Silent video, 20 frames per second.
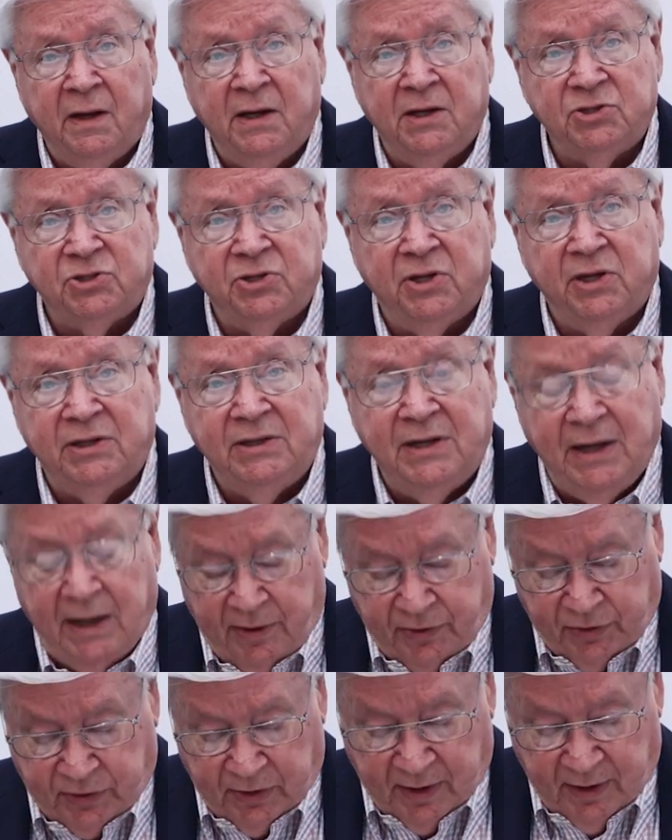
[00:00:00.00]
is the
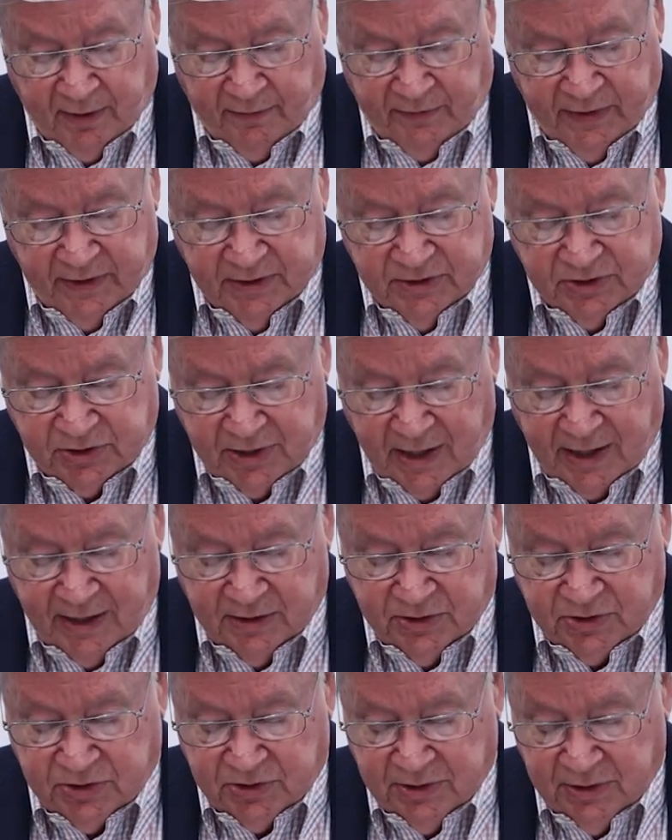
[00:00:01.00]
death of his
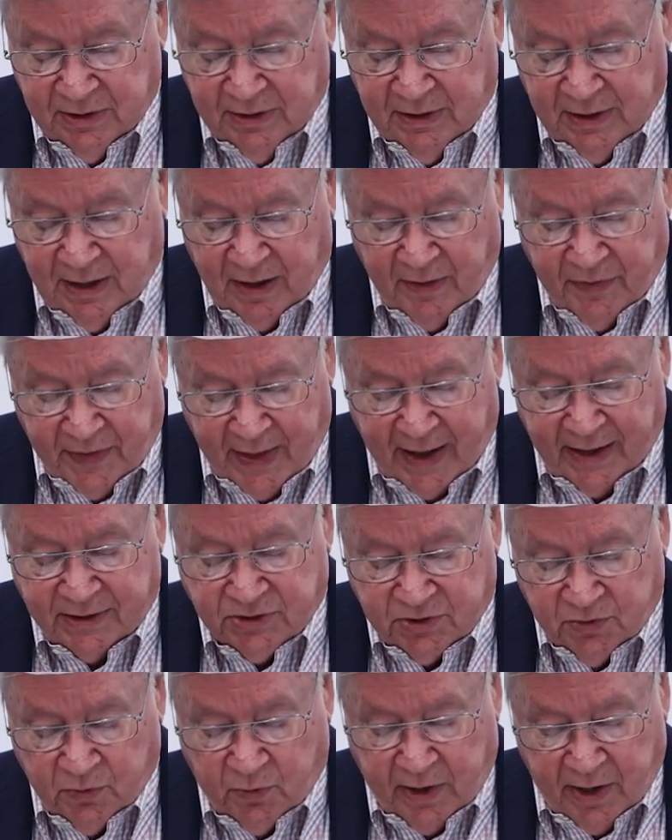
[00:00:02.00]
saints. And
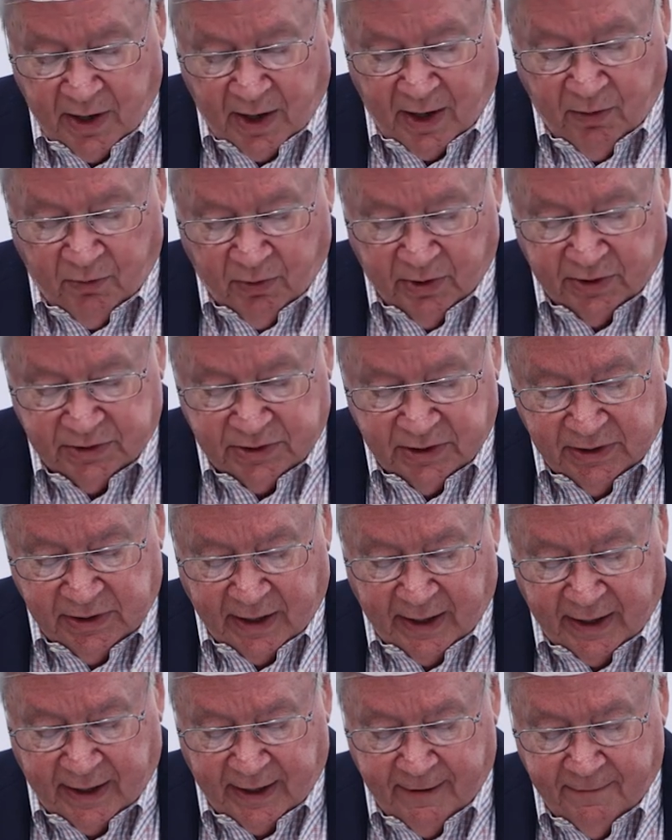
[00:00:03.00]
that's the way I want to
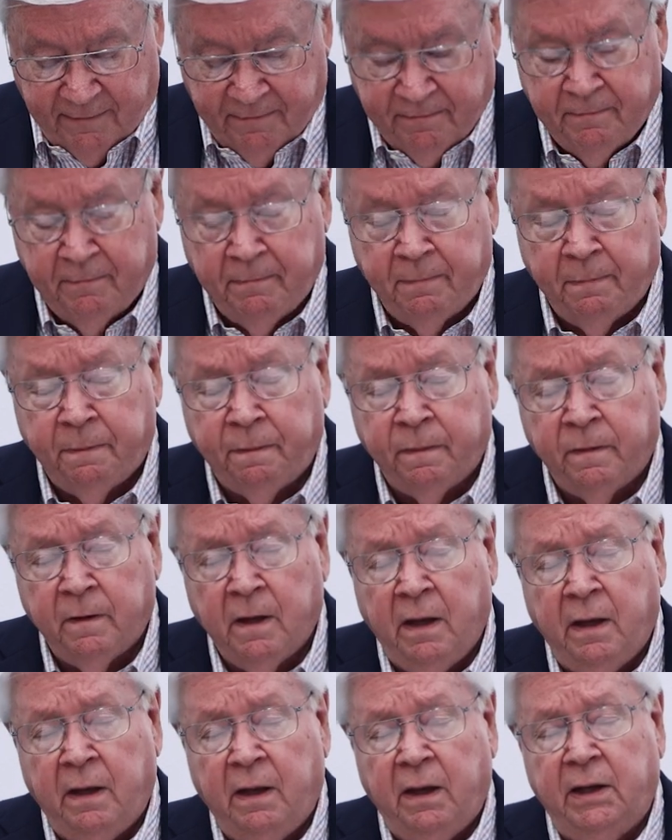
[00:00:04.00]
die.
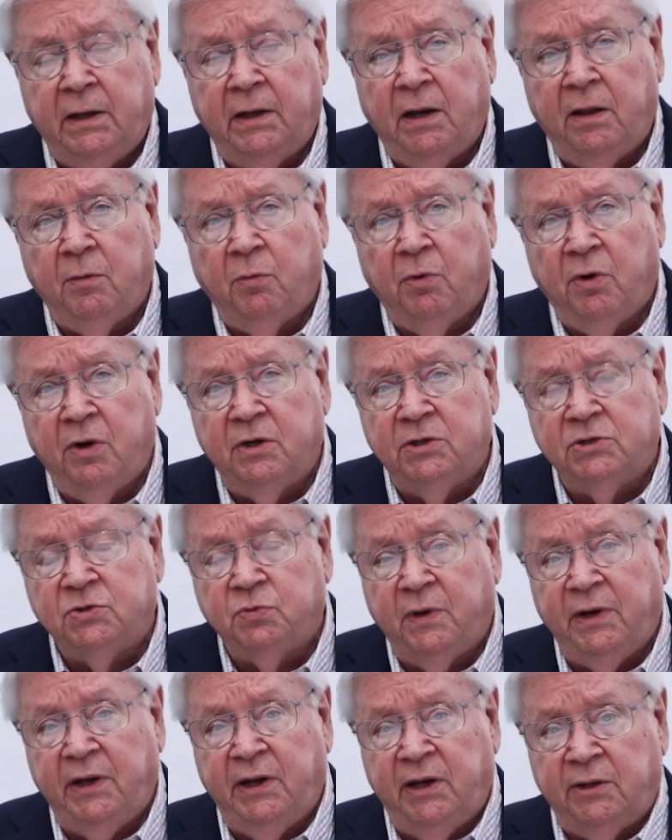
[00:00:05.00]
In other words,
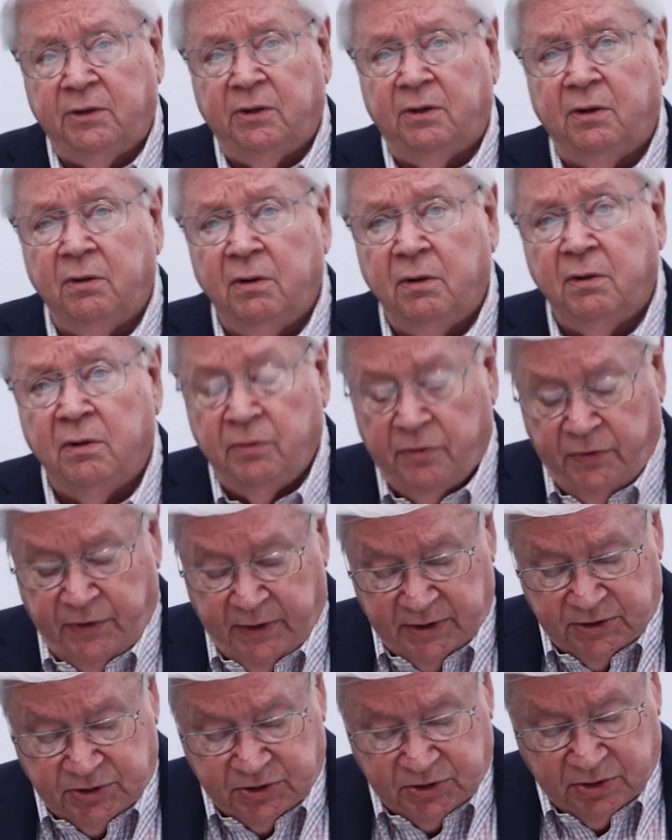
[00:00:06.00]
we enter
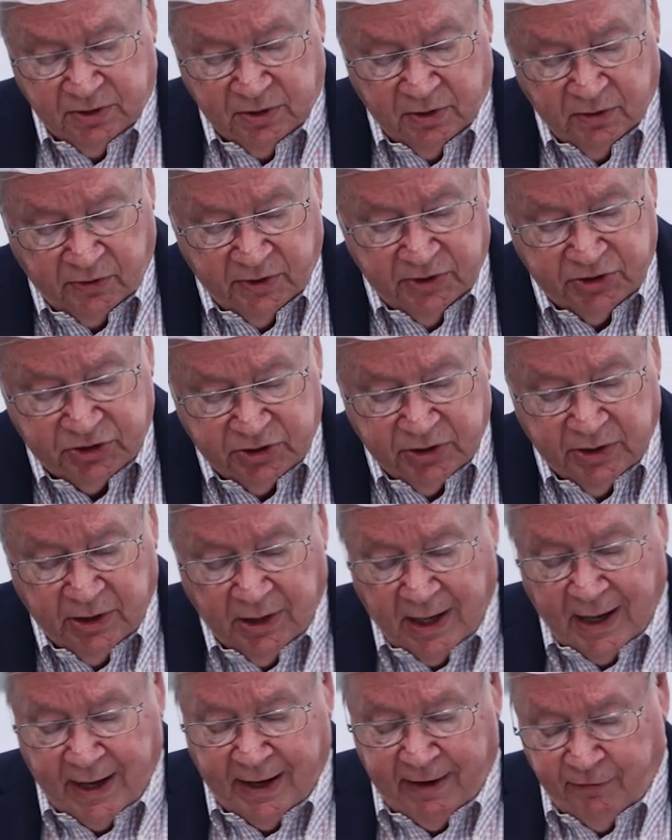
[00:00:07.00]
this Christian
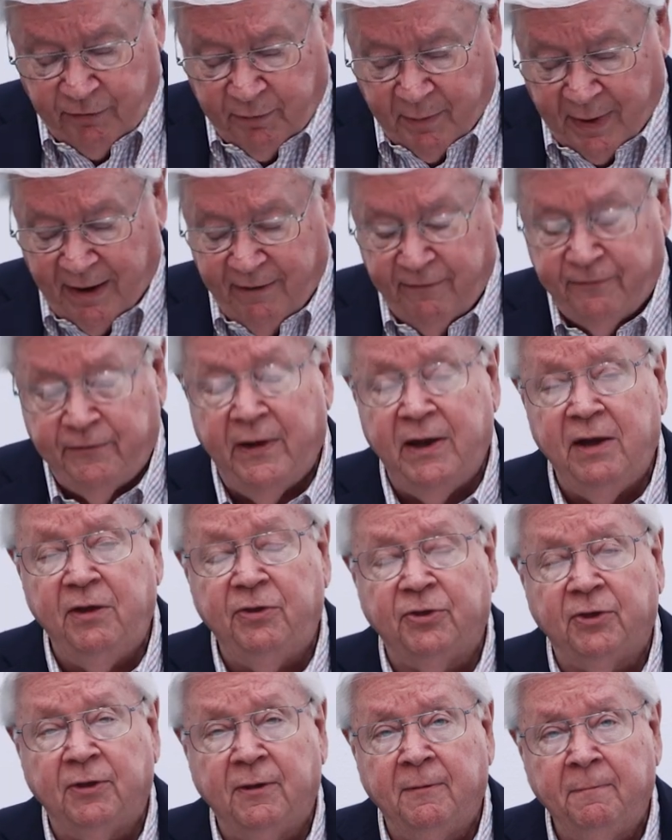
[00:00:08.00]
life by
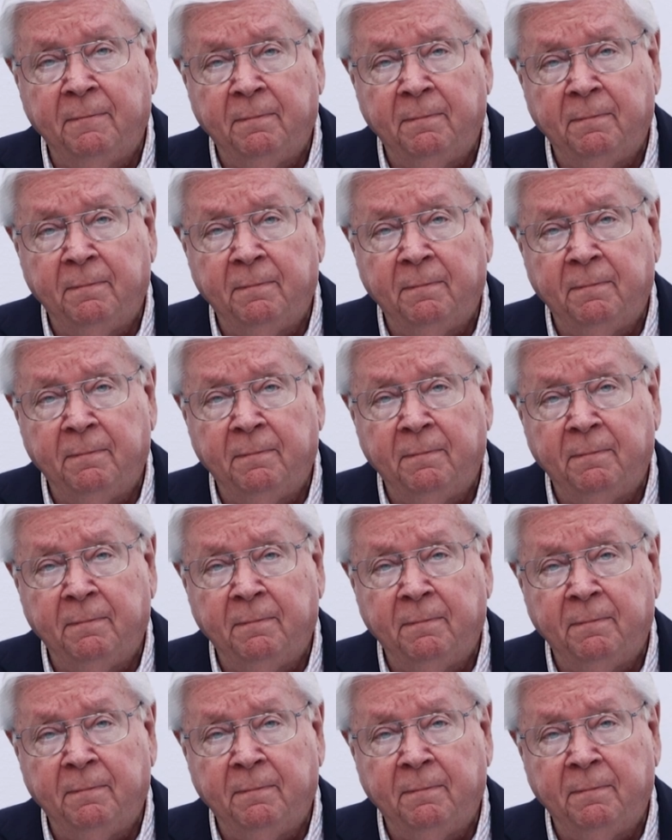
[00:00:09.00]
faith,